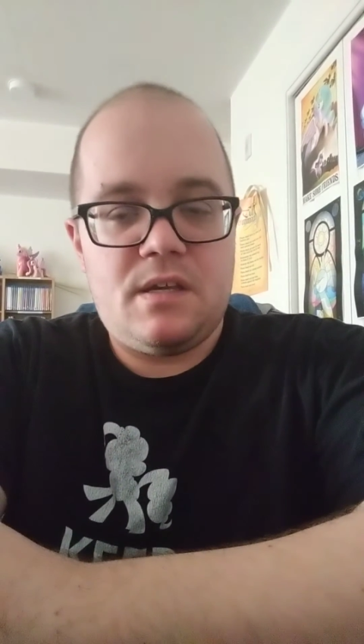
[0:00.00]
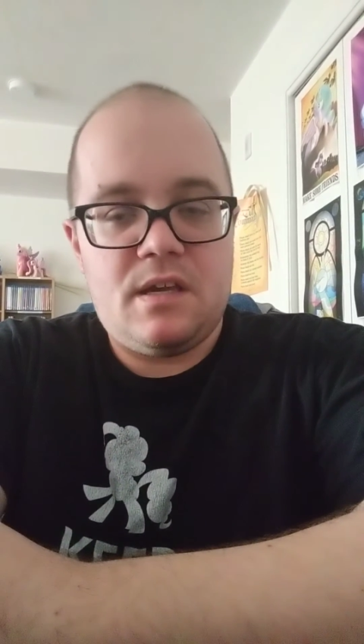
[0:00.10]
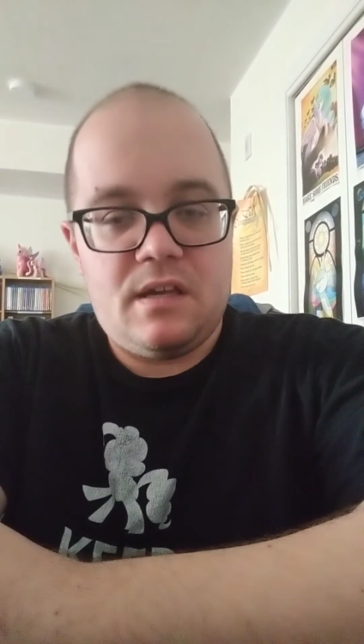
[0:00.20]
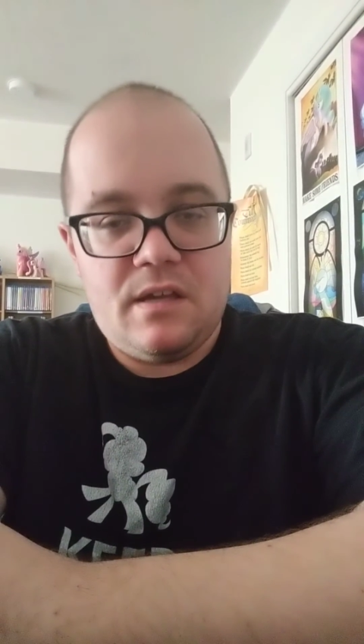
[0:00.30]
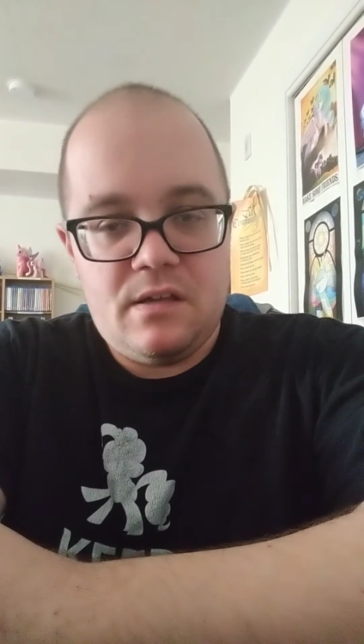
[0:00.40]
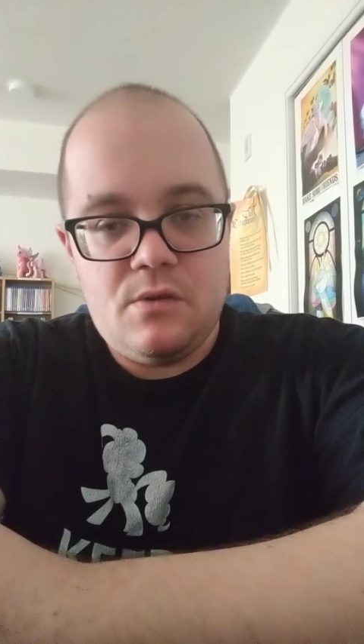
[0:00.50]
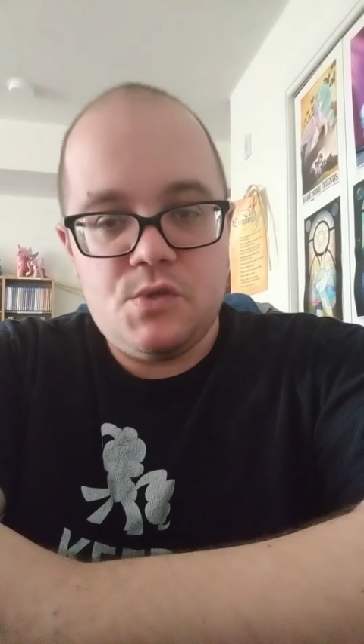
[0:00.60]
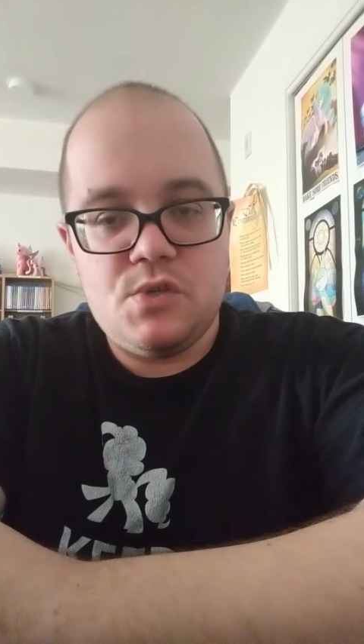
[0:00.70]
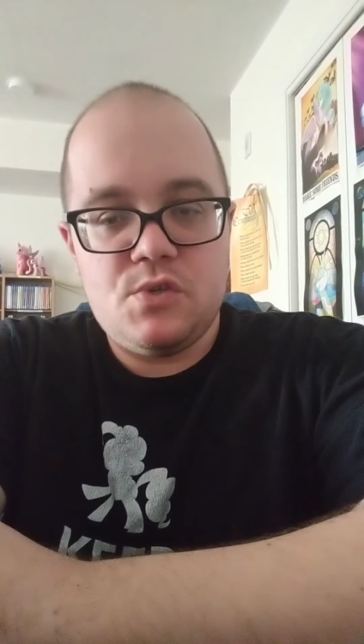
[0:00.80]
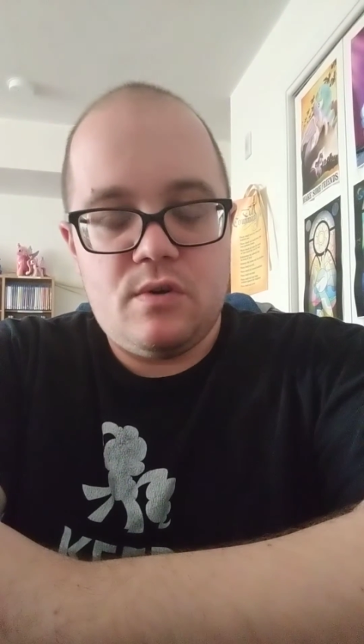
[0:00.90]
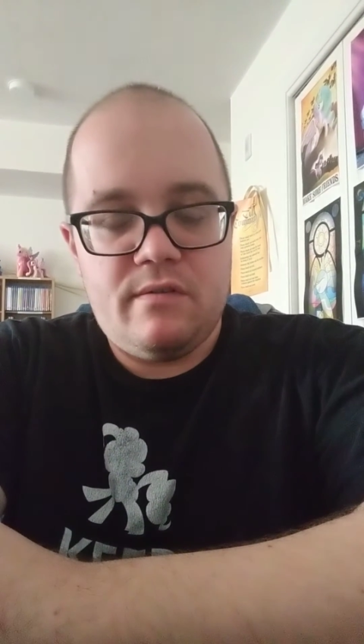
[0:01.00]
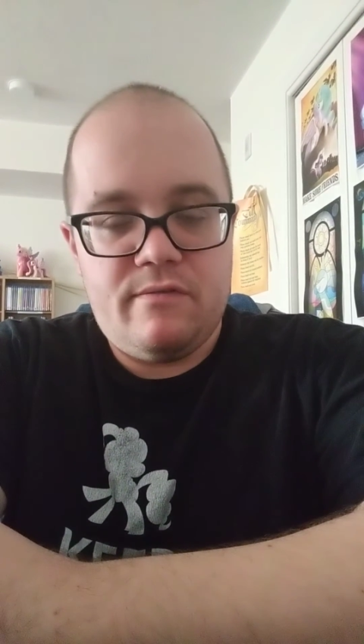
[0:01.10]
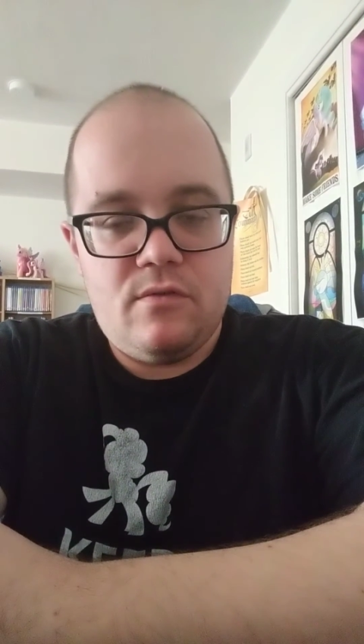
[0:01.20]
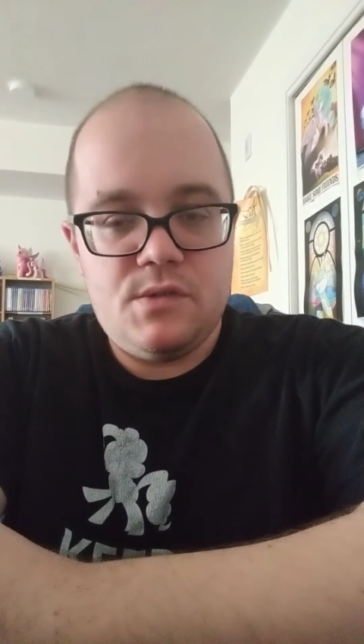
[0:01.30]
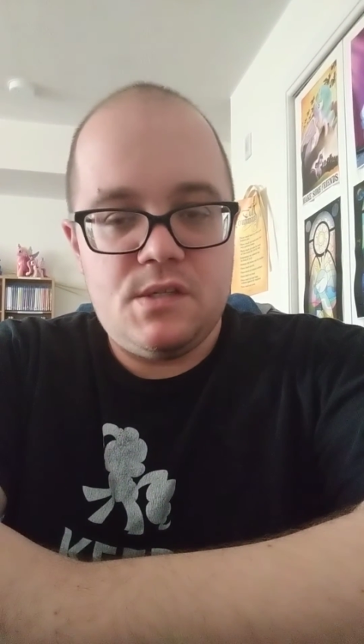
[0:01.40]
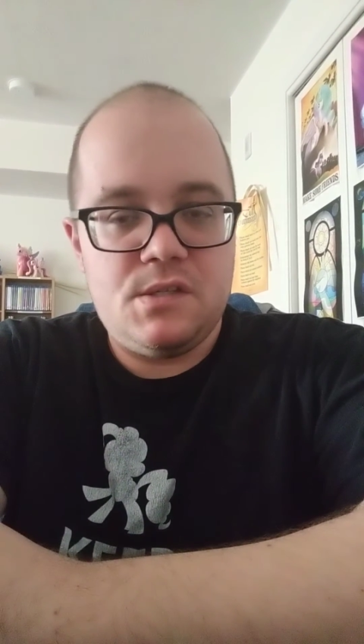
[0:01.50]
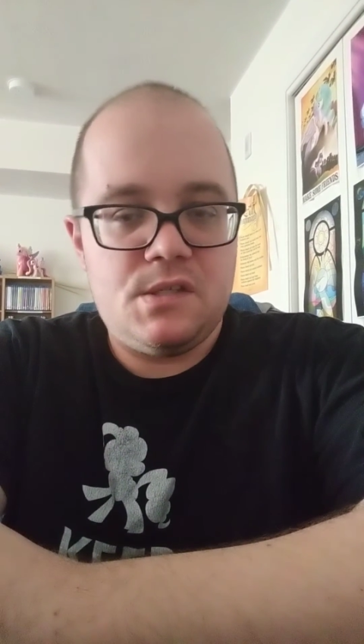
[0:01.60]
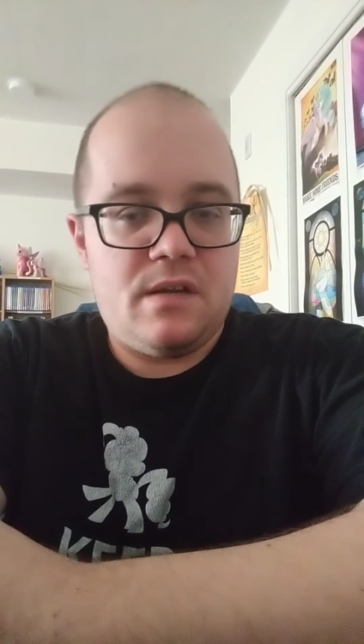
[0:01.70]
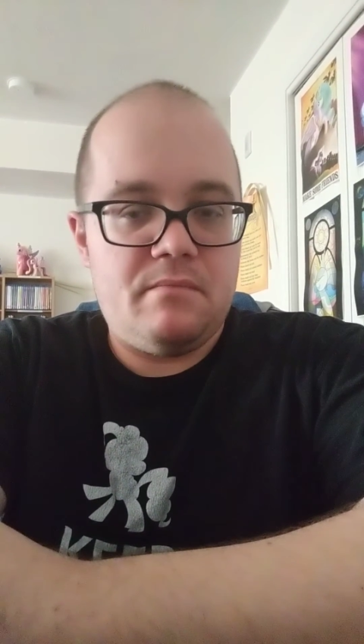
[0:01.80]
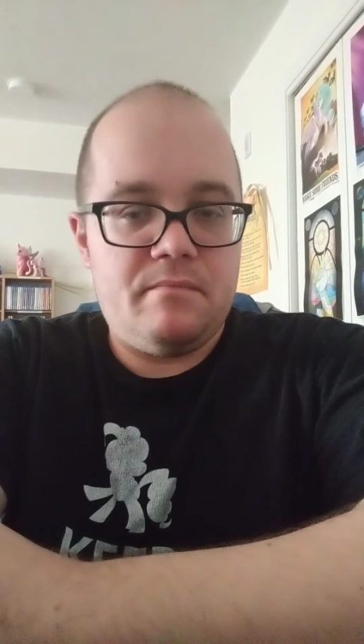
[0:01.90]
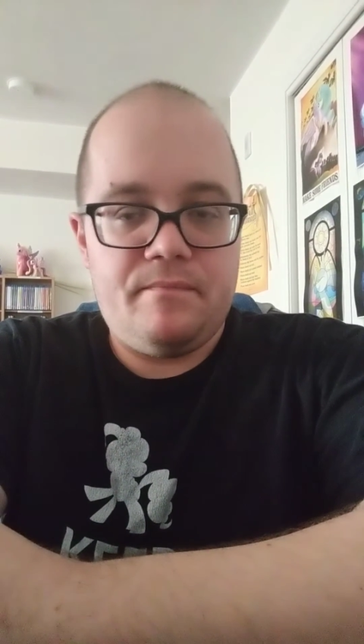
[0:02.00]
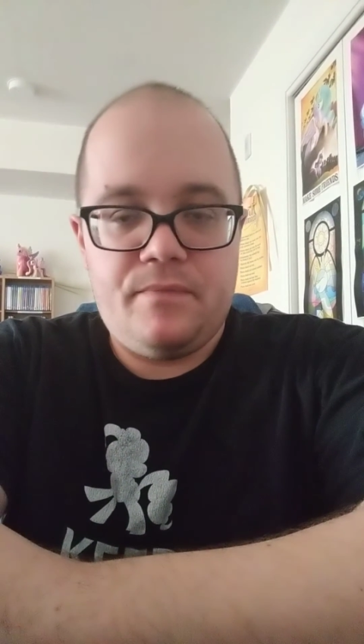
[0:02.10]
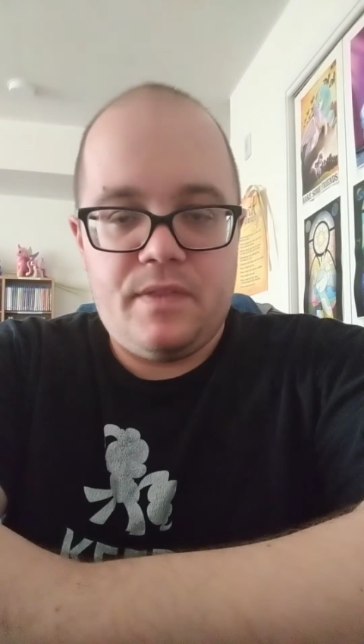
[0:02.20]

can get used to certain foods, and some